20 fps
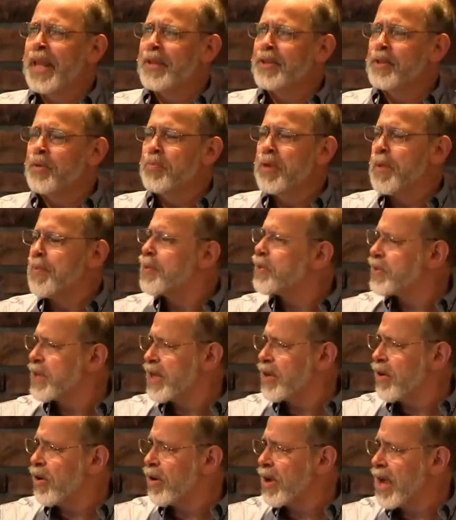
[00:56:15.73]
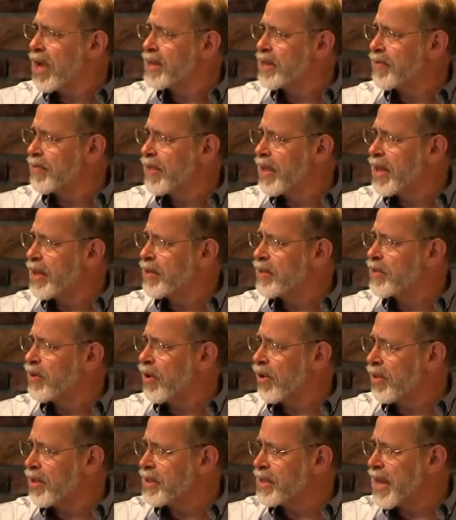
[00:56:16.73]
So people say all kinds of things
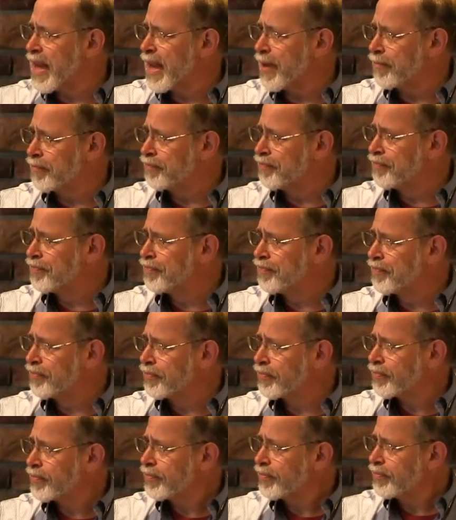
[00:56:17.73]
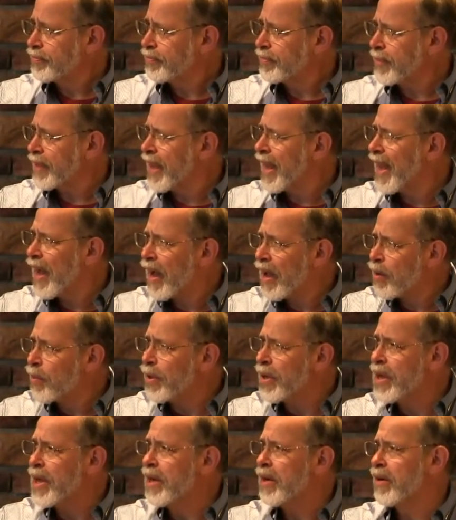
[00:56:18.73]
all the time. How do
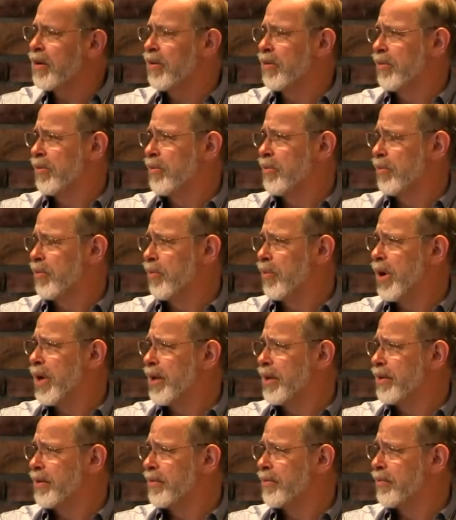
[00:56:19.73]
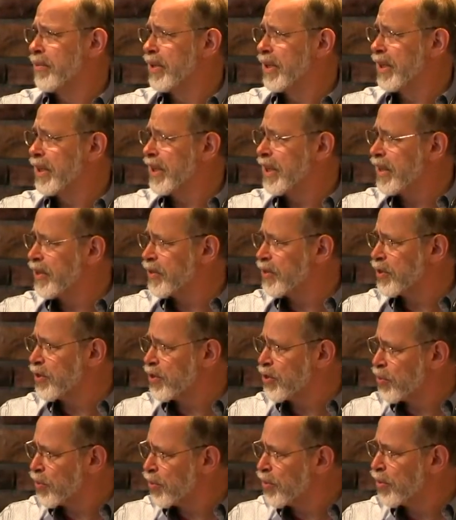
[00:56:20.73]
we know what really is the
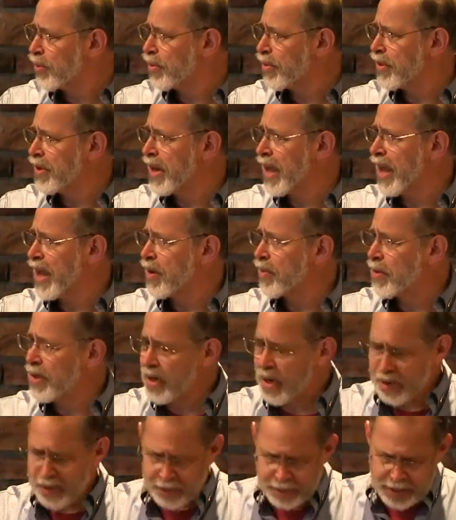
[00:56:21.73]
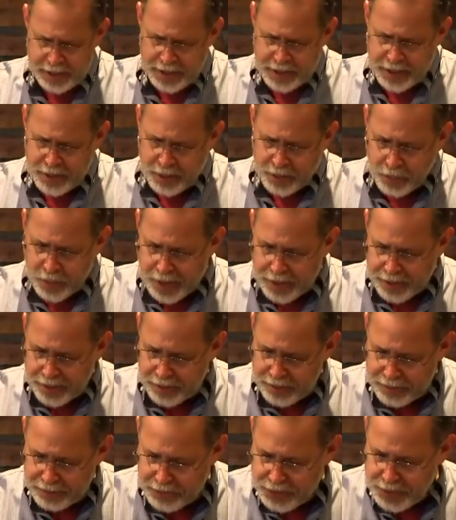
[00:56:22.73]
truth, and how do we know
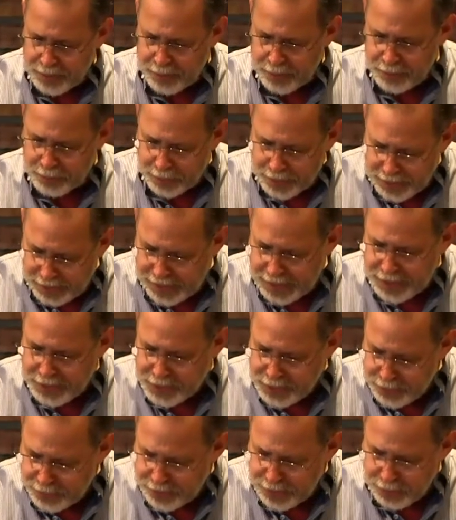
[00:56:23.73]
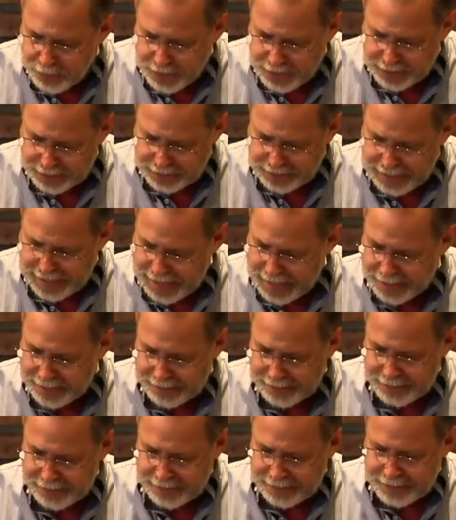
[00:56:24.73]
whether someone really is doing what God
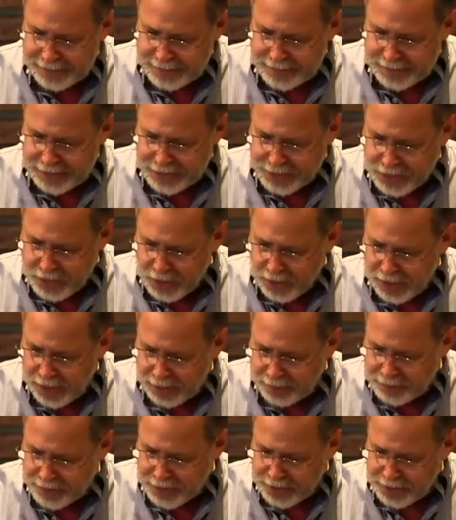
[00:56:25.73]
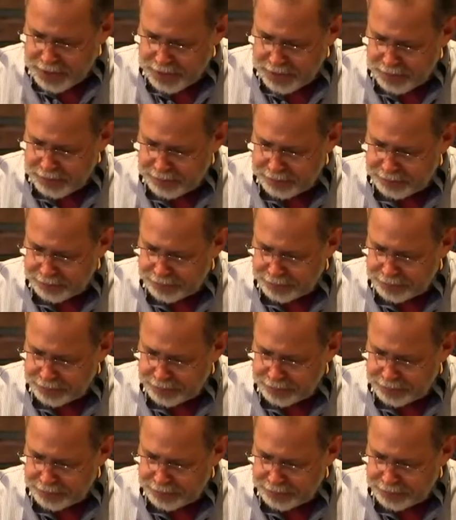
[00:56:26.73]
is calling to do?